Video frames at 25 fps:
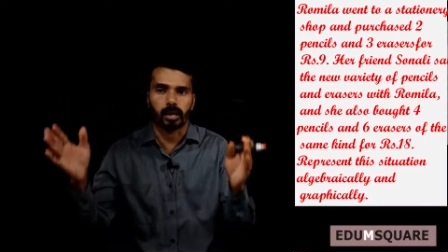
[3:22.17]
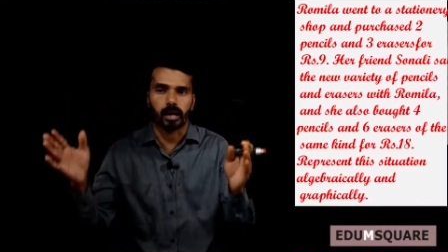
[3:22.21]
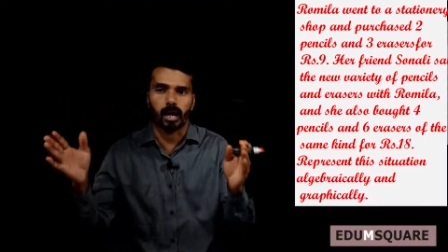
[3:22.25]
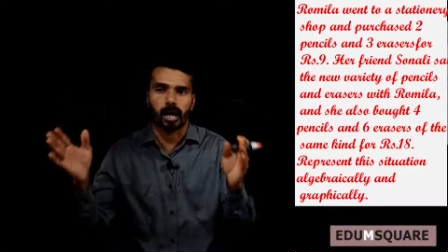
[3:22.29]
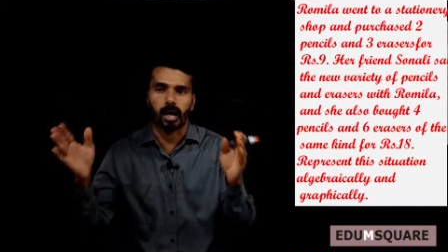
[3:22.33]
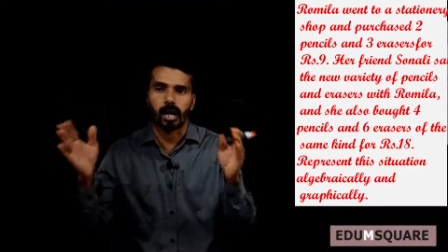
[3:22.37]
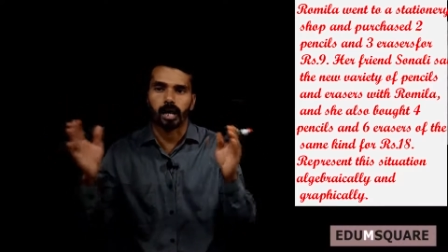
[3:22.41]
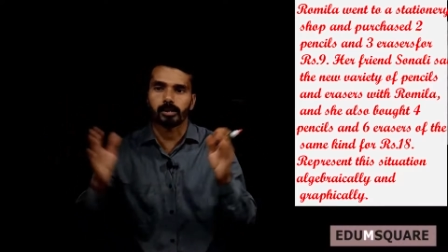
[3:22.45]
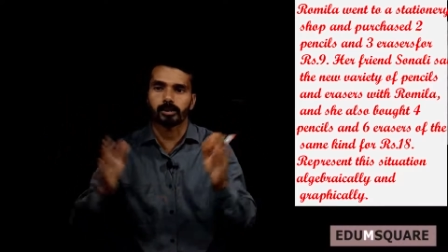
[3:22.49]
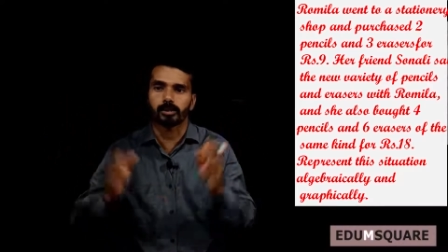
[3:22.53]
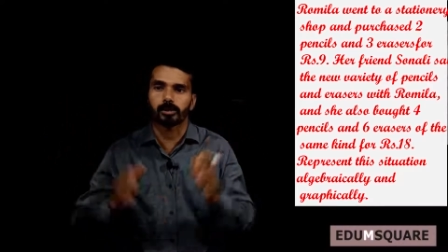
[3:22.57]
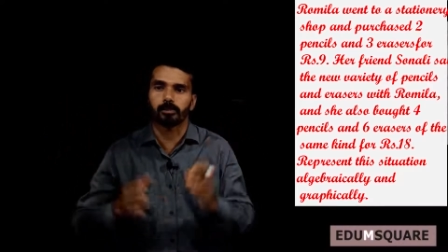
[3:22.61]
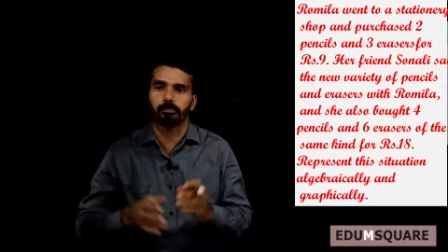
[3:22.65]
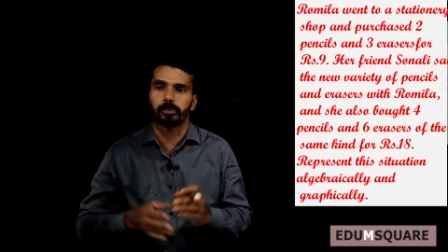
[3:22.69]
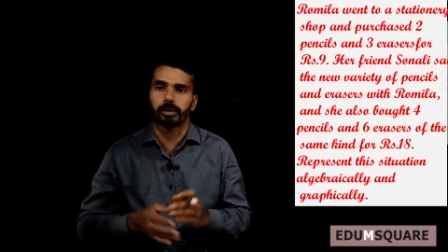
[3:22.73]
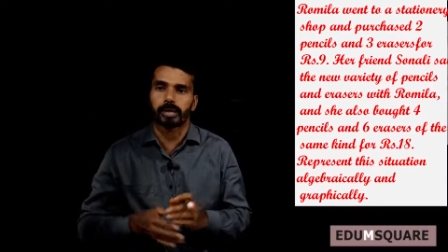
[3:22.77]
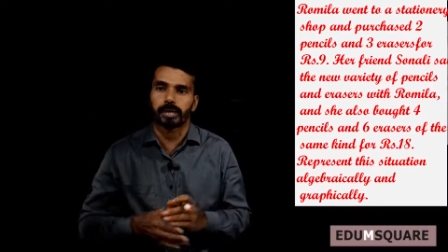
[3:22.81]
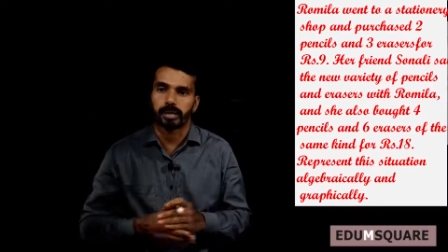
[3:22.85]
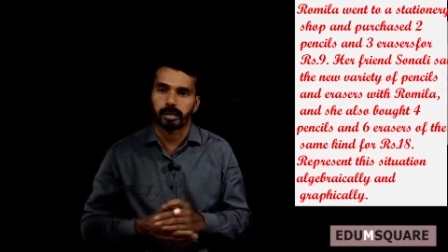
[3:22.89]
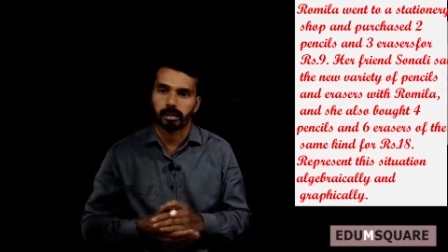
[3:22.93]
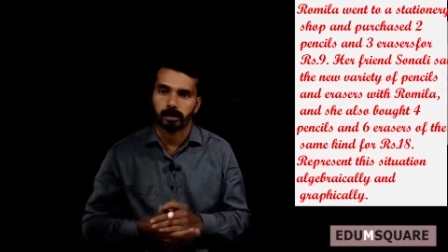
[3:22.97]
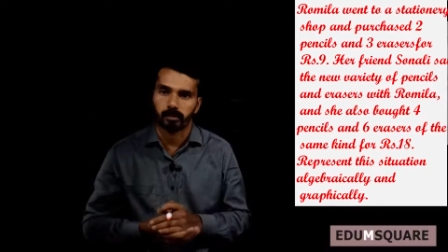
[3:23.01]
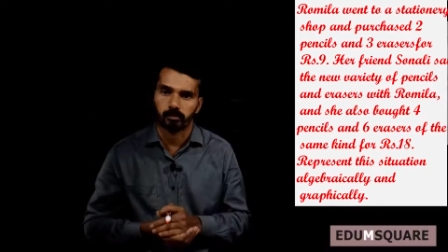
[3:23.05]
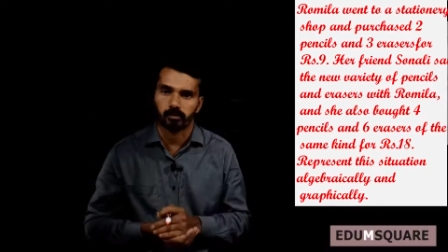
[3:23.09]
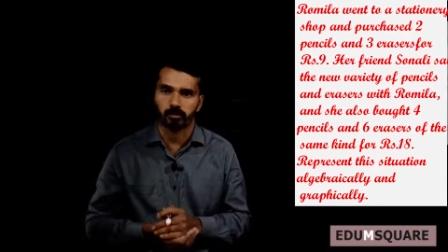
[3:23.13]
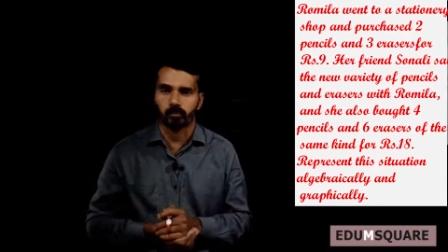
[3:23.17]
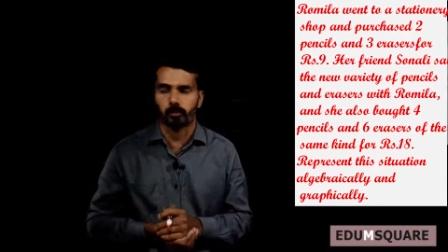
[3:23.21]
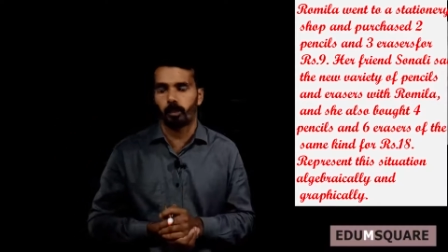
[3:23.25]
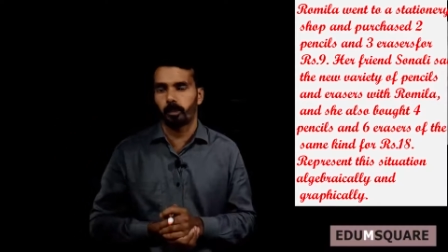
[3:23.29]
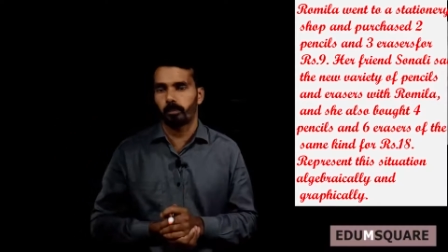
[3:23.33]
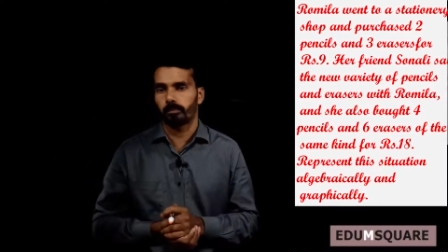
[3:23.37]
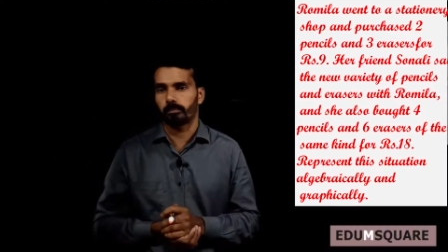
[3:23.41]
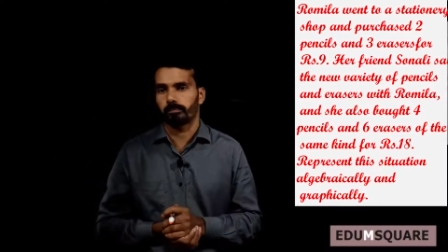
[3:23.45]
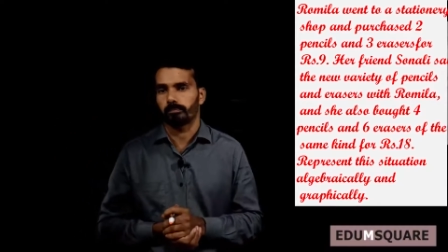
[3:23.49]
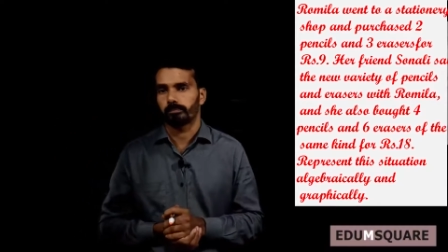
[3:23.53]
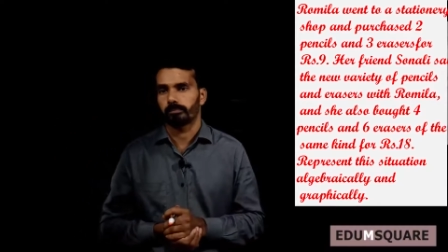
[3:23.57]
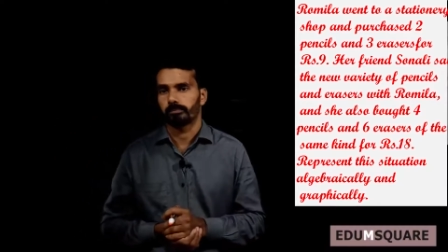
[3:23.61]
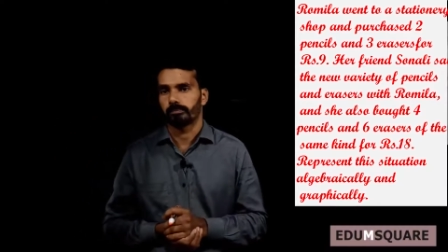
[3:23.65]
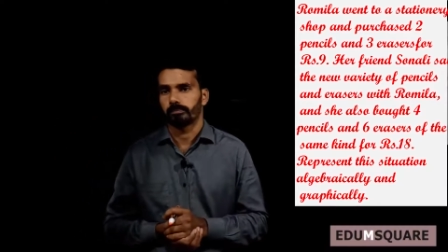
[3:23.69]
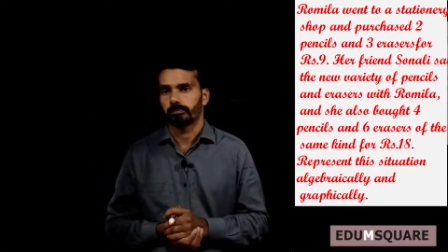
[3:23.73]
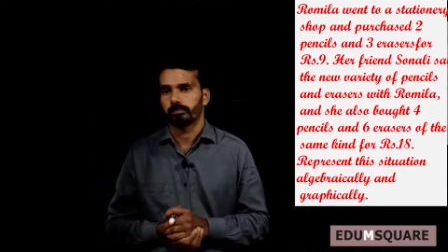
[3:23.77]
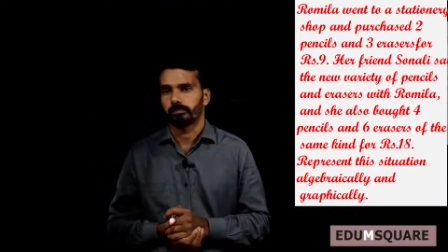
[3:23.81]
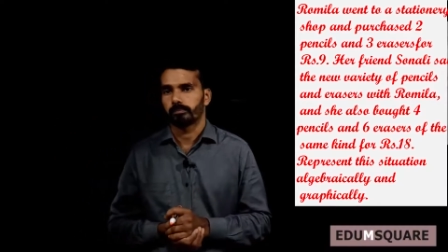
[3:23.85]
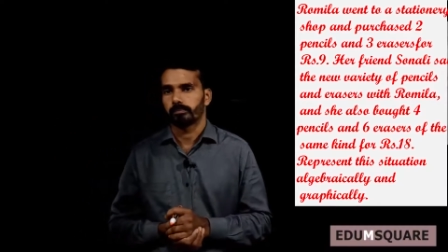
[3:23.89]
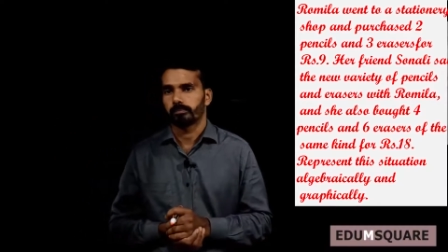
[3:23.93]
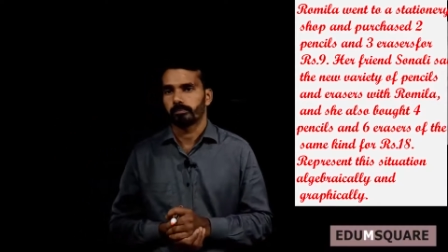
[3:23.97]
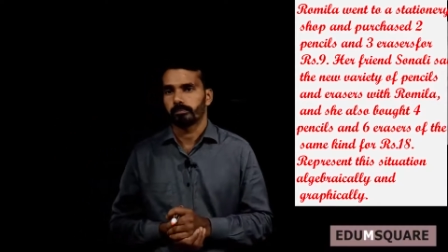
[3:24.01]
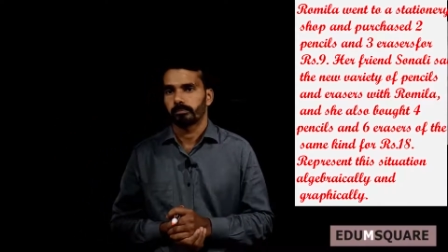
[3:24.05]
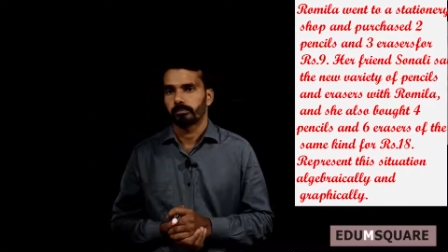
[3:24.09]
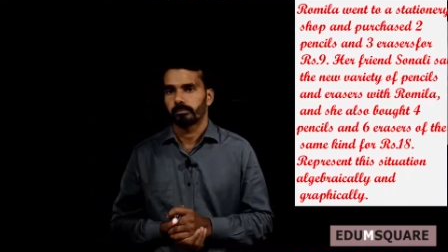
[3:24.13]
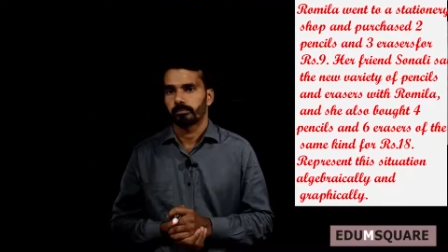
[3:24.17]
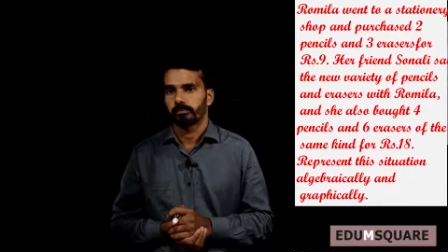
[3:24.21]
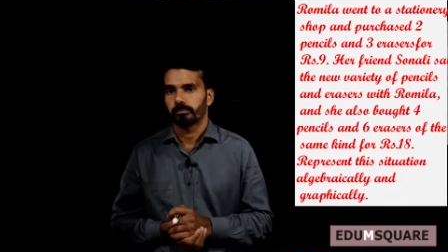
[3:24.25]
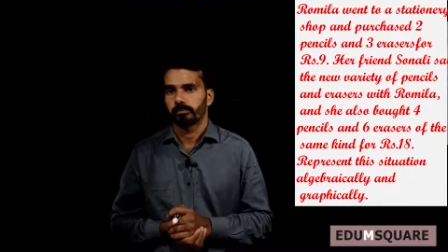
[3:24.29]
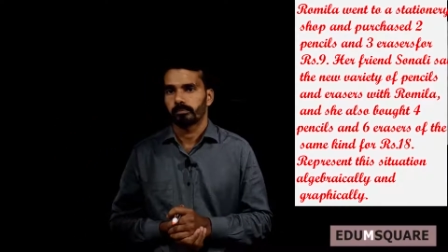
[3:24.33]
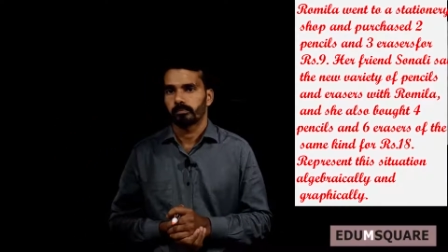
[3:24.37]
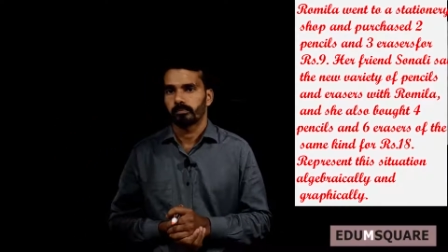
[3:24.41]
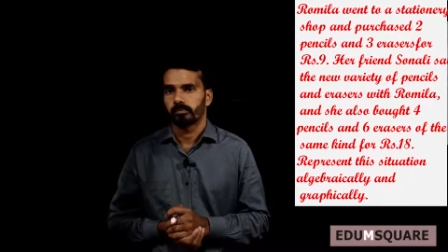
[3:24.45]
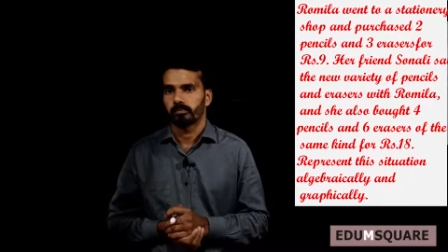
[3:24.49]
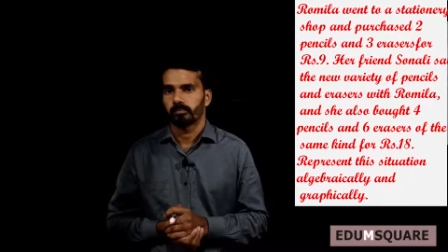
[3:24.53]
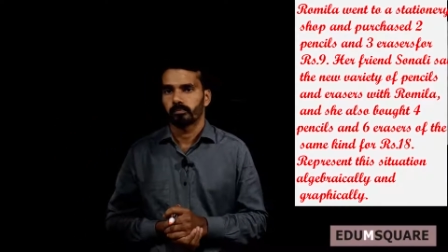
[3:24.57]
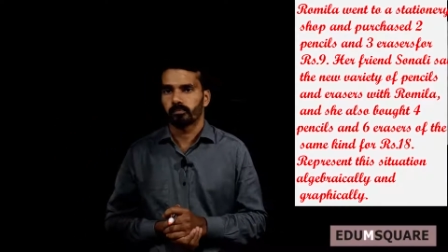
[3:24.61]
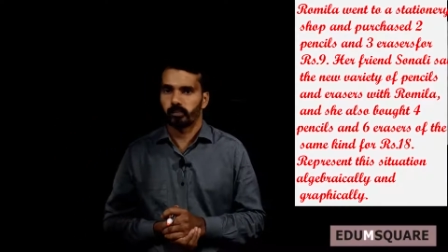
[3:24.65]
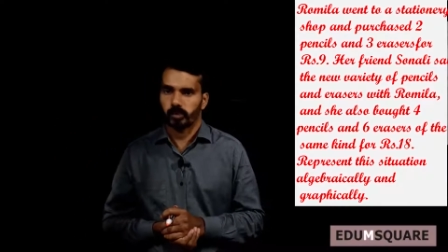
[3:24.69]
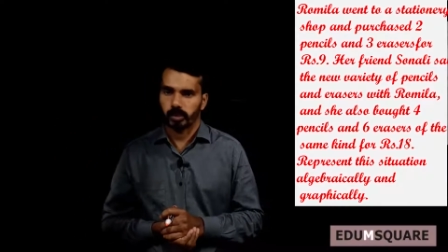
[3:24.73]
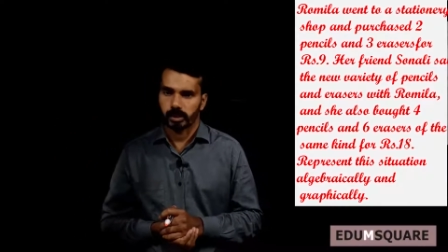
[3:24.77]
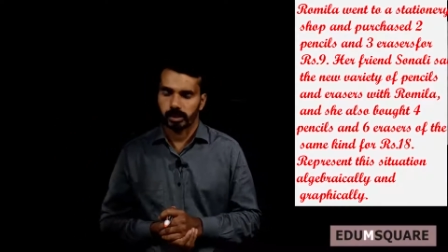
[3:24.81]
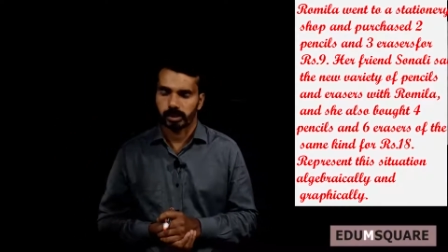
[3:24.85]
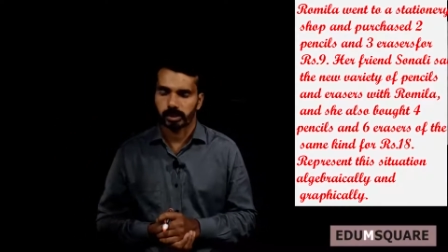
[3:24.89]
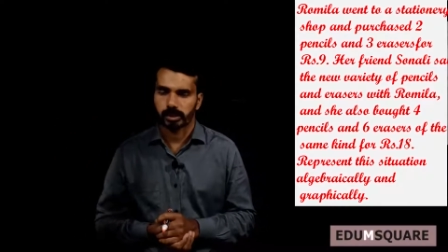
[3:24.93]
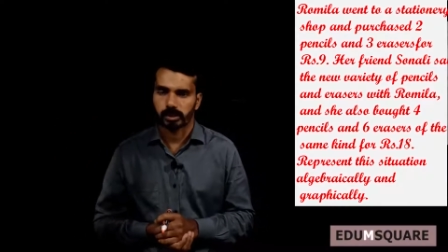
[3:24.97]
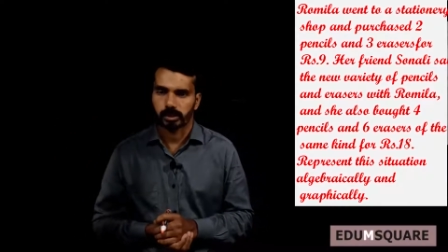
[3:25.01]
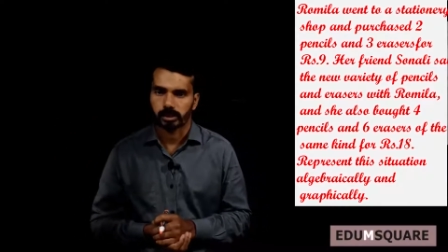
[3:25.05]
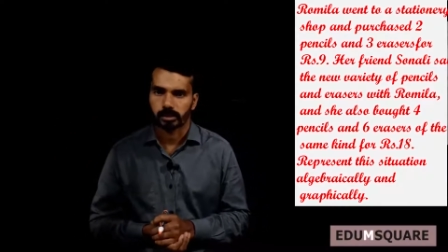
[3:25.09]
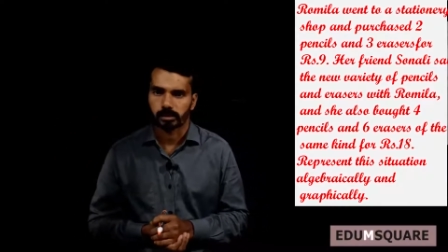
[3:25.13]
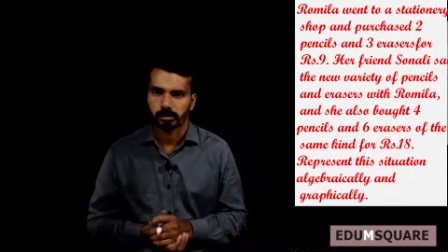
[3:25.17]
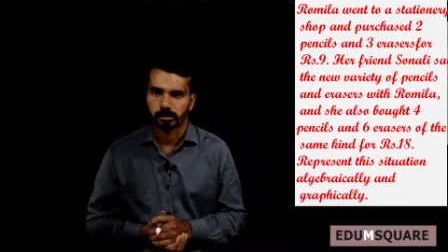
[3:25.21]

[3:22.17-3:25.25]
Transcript: algebraic form first.